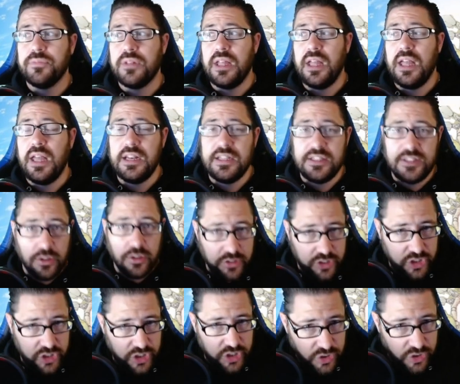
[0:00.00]
And as long as
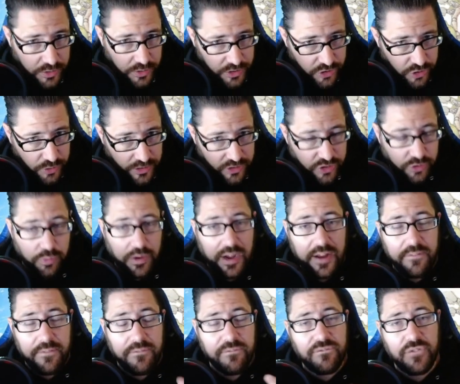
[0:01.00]
she's the one that you actually
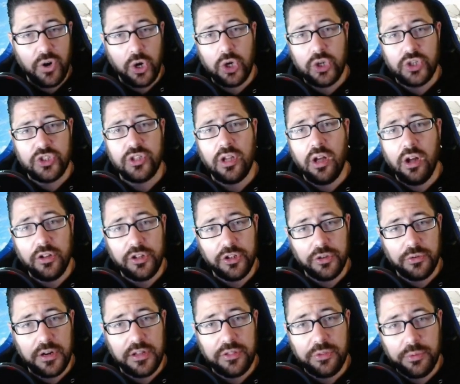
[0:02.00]
ride first on your
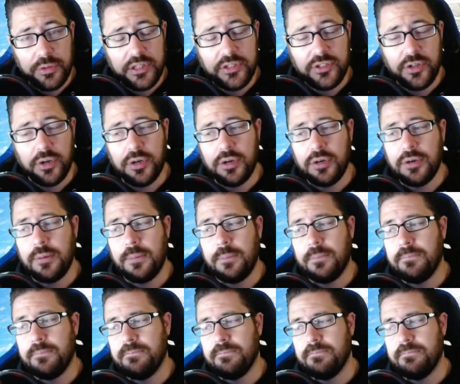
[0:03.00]
grade 3 turn,
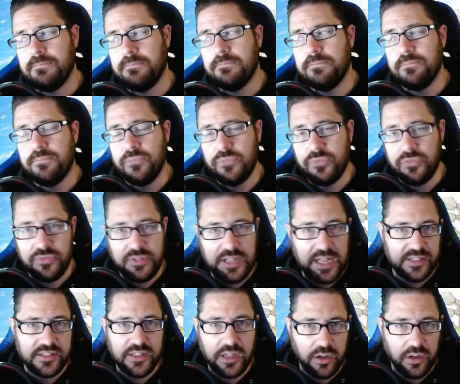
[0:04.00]

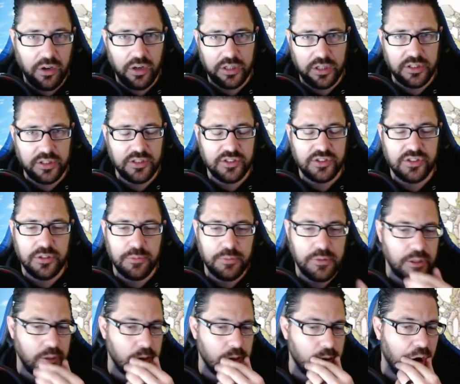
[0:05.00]
that's not a hard condition to
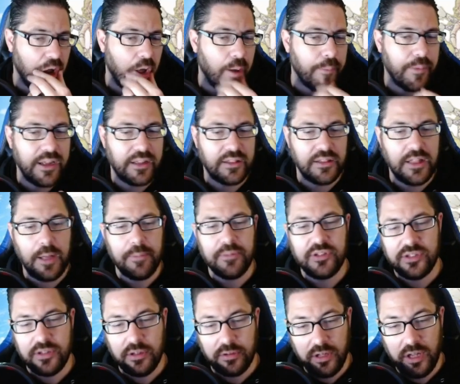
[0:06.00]
meet. It automatically
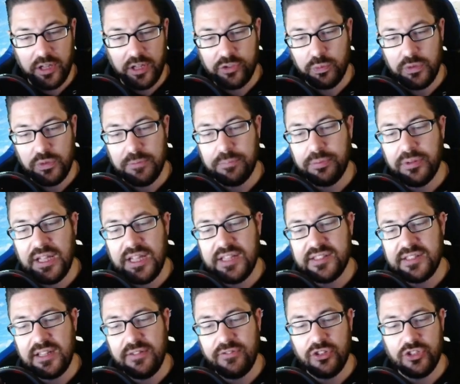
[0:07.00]
happens because when
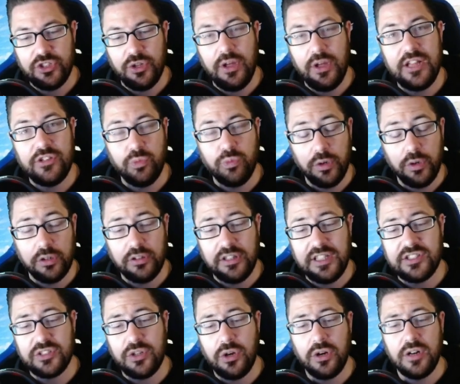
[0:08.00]
placed, if your soul has one or
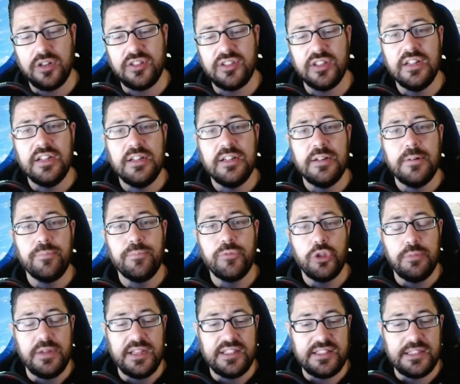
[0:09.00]
less cards, you
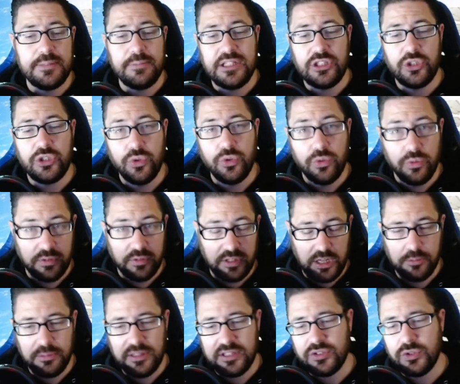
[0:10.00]
may CB2,
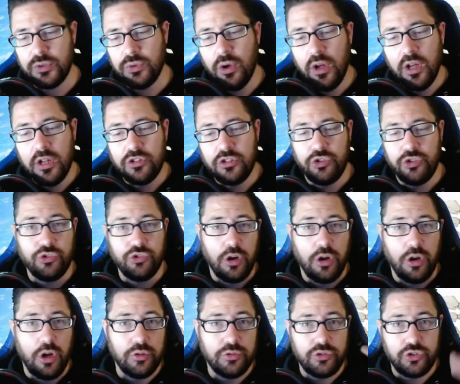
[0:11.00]
counterblast 2, 2
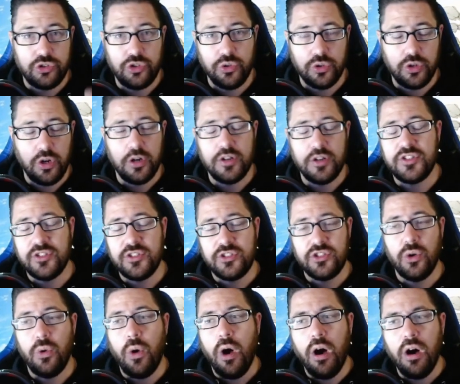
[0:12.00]
draw 2 cards.
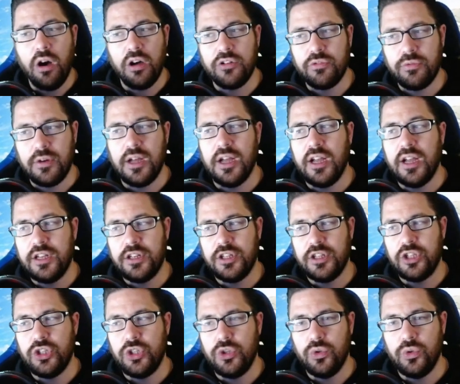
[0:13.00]
So on ride,
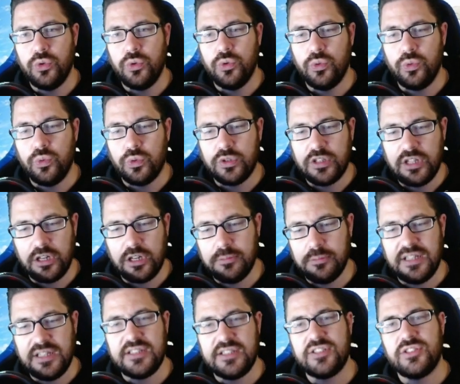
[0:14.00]
you
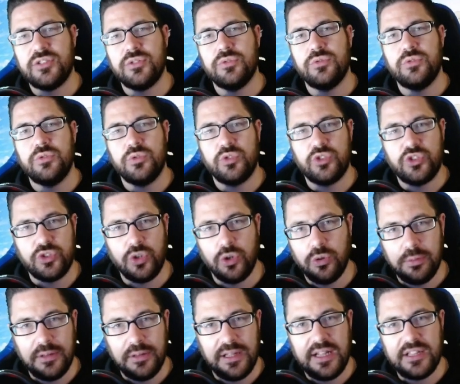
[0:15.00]
counterblast 2, you soul
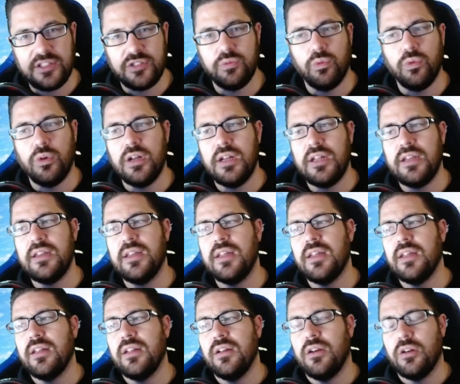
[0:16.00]
blast 1,
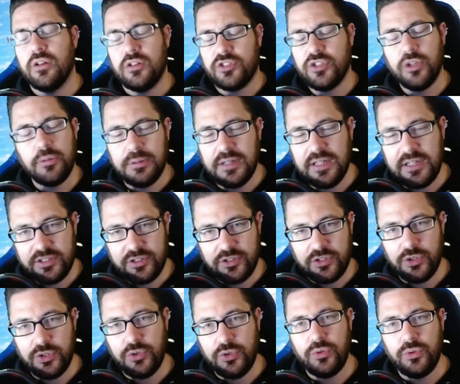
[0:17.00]
or Soul Blast
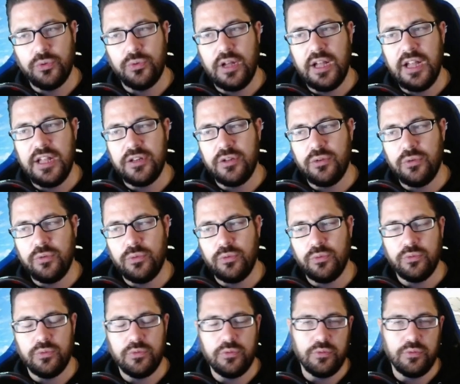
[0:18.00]
2, and you
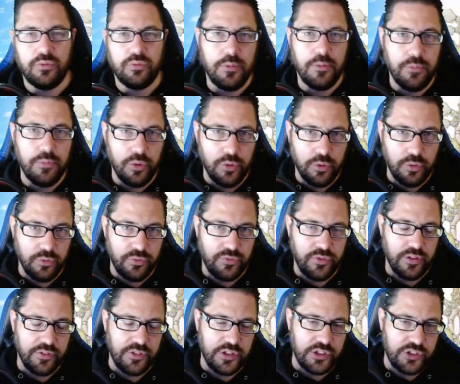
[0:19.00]
remove
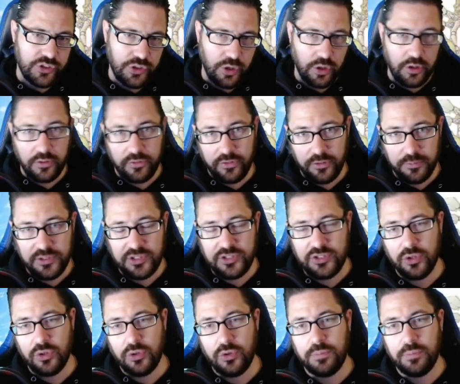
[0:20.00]
the starter from the soul,